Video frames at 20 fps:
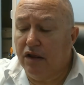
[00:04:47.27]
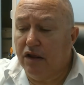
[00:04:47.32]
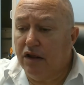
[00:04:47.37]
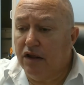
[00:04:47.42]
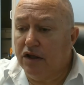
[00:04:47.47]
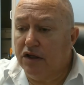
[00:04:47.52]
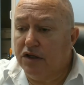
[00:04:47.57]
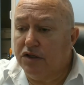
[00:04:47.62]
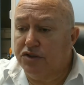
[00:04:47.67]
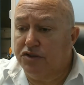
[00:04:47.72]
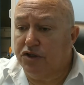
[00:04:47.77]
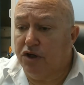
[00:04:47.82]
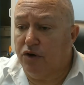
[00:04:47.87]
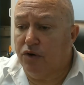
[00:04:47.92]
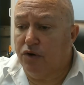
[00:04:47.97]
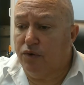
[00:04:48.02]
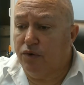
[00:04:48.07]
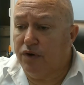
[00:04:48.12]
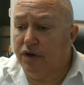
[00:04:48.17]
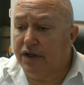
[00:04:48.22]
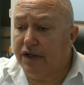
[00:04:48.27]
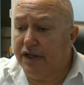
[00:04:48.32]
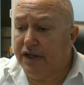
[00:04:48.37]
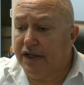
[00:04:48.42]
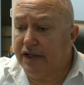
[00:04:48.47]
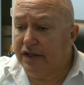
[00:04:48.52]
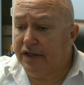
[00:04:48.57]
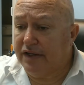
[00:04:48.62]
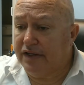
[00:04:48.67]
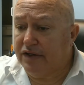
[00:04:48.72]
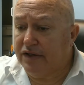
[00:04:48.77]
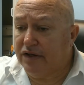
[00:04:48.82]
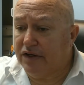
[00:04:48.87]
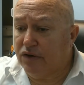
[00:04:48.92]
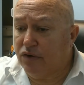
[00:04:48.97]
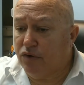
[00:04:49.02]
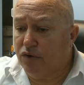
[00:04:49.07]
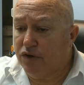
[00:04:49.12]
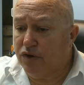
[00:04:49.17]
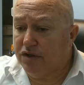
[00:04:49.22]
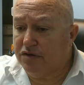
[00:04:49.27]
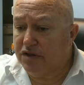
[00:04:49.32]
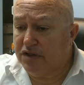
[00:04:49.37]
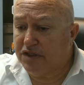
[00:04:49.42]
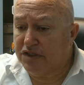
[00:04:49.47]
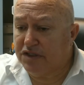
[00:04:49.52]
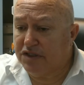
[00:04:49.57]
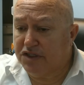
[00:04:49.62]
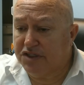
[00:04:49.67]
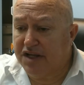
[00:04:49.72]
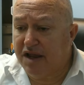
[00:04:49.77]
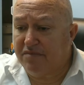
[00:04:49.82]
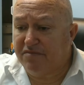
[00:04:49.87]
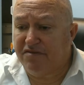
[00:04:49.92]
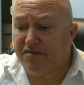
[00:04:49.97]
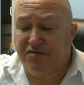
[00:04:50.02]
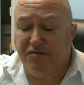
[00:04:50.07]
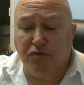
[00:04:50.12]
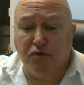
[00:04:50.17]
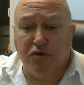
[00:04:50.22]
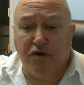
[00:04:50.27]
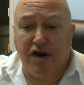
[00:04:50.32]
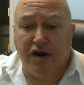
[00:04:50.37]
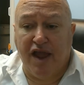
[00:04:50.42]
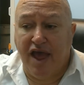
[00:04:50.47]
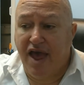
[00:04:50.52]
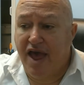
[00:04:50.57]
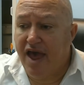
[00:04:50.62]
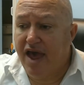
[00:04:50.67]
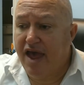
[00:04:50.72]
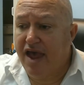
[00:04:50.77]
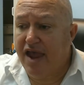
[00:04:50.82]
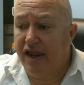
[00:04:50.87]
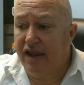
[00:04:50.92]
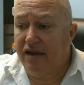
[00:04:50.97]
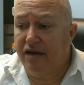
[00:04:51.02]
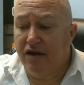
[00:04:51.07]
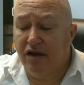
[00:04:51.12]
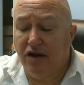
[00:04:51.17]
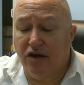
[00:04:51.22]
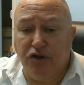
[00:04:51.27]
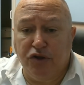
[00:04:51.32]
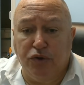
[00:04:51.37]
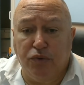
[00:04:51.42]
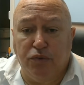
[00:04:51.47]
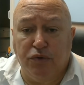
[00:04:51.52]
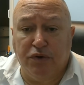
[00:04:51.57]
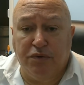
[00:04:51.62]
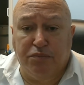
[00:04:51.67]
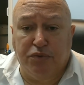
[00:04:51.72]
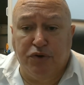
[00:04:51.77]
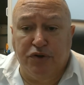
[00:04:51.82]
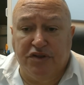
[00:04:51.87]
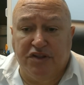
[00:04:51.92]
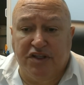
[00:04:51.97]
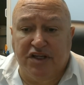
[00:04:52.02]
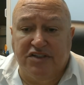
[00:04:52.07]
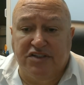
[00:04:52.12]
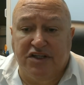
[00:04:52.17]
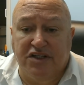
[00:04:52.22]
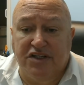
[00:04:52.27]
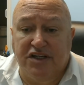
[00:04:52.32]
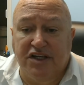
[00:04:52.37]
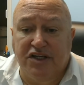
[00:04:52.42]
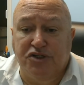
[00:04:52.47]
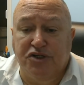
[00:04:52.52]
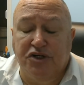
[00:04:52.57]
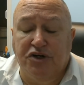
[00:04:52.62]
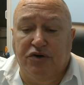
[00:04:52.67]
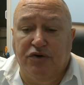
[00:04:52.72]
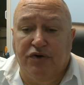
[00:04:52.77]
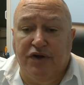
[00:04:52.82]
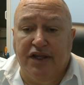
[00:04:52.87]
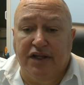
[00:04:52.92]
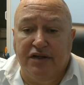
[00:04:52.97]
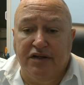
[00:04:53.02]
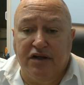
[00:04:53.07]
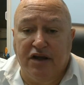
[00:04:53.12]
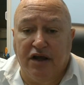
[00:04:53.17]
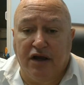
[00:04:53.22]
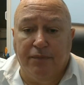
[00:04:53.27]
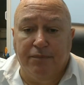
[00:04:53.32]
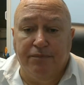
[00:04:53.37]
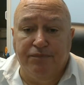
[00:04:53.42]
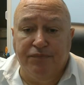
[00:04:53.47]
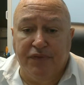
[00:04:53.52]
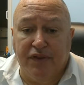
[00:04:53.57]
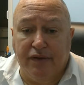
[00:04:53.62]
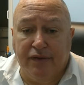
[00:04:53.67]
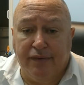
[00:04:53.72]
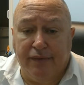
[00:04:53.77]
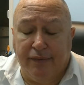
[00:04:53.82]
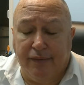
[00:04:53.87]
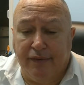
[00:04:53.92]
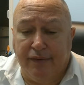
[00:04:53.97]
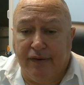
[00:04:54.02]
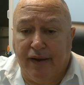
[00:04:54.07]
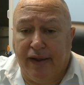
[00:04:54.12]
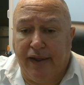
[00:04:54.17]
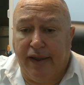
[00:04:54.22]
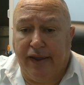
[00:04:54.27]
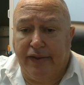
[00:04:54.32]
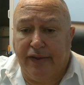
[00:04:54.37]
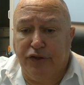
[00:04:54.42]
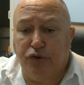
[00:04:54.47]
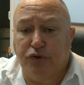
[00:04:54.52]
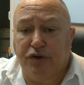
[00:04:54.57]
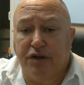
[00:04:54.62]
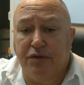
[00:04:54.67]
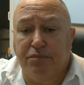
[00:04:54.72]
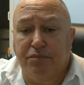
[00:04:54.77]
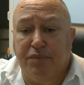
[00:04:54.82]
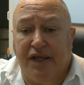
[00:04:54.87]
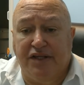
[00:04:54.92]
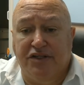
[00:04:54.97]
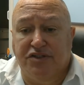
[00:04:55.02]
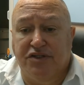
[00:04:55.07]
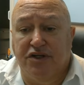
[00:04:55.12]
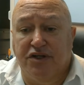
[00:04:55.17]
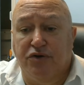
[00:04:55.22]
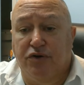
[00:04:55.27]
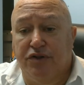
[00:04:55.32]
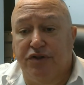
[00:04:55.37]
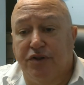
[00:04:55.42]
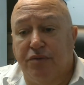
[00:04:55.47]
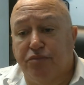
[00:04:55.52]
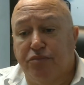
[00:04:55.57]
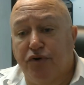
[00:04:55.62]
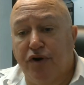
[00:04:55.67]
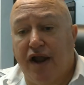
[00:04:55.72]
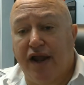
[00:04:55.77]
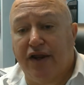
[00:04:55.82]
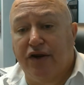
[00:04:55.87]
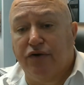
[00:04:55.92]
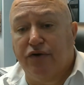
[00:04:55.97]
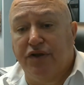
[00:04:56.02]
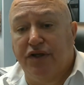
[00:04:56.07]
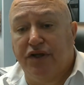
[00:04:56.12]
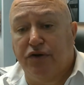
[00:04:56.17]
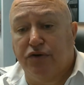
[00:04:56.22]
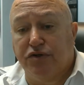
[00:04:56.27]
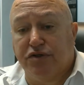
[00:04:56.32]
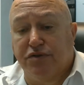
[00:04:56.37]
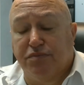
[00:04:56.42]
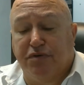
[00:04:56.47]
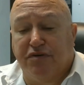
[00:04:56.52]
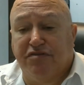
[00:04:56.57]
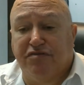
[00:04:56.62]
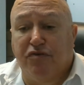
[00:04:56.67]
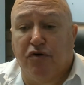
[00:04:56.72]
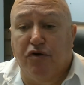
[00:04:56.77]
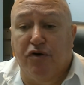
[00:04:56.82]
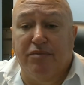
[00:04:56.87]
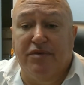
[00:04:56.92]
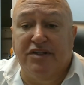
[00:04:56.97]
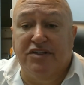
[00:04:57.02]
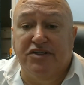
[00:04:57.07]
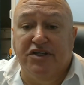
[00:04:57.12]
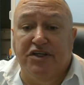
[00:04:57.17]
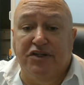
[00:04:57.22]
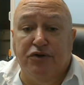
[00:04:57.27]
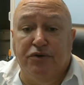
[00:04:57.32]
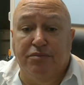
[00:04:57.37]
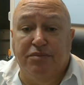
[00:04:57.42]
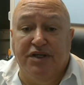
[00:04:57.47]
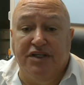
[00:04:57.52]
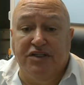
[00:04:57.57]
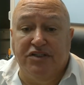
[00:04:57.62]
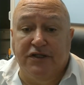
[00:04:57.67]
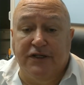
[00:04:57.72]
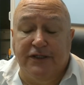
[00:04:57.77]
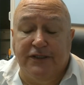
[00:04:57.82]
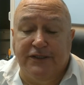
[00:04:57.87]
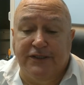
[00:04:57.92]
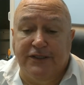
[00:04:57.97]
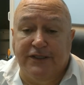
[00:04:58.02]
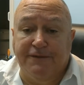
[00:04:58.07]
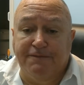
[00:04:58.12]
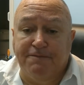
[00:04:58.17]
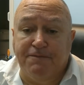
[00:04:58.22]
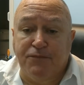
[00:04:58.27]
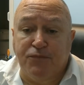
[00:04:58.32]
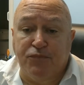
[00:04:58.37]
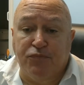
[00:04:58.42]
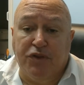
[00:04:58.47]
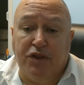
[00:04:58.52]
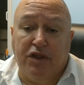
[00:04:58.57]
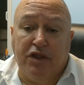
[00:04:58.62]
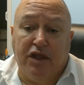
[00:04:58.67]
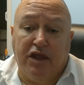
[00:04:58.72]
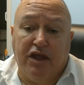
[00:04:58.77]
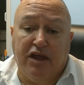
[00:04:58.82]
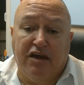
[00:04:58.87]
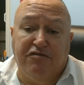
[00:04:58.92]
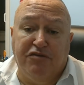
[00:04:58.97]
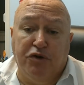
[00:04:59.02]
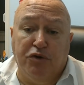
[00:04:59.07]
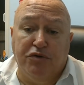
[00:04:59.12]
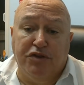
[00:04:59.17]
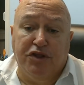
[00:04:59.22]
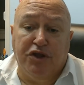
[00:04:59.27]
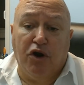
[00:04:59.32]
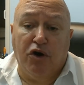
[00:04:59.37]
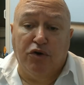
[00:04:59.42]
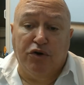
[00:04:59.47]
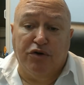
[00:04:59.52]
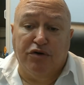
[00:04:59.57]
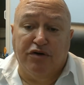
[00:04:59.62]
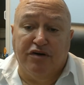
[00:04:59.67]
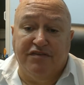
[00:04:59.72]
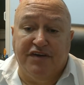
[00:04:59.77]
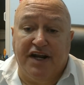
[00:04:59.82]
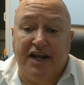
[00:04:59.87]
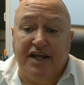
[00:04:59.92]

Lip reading: So on step 4A, you would put this additional income, and you could base it on the prior year's performance in your business. If you're the owner of an S